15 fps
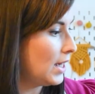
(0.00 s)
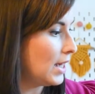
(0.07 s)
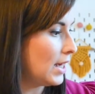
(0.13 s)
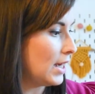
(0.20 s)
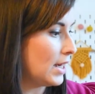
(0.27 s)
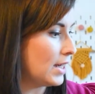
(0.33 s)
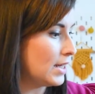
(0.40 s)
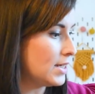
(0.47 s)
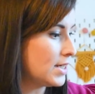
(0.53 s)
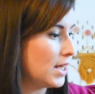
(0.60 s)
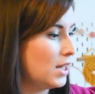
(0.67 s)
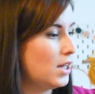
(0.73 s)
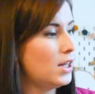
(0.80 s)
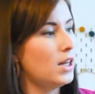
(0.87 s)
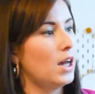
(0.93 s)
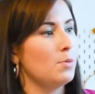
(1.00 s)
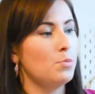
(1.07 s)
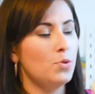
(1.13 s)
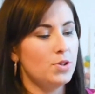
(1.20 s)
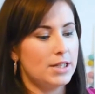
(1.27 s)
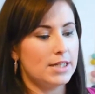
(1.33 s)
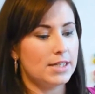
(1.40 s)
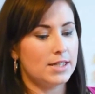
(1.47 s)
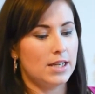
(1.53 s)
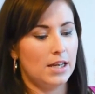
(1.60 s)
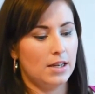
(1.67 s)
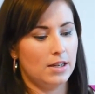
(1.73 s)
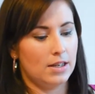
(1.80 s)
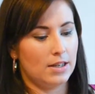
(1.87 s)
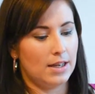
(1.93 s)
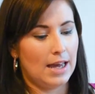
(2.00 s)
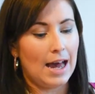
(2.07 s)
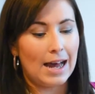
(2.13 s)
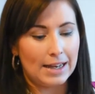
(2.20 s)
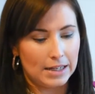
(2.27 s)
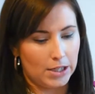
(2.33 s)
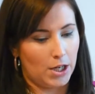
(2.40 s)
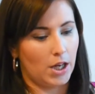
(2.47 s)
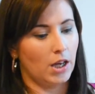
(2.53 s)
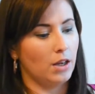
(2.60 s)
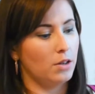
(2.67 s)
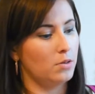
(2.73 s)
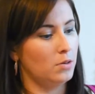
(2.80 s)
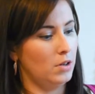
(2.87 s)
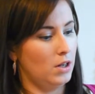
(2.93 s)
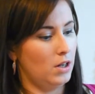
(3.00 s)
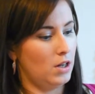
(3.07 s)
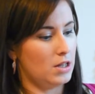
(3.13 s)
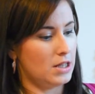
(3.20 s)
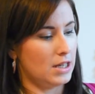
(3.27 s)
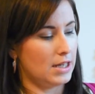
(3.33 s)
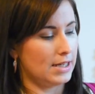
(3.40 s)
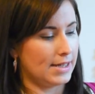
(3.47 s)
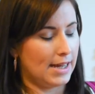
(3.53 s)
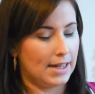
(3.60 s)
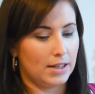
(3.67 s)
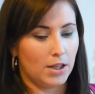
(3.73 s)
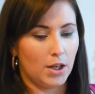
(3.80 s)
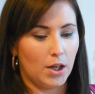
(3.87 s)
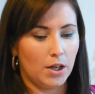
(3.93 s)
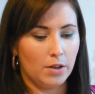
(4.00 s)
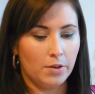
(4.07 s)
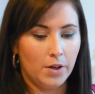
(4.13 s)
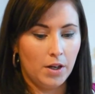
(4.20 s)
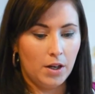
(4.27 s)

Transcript: is I bought this calico. I think it's calico.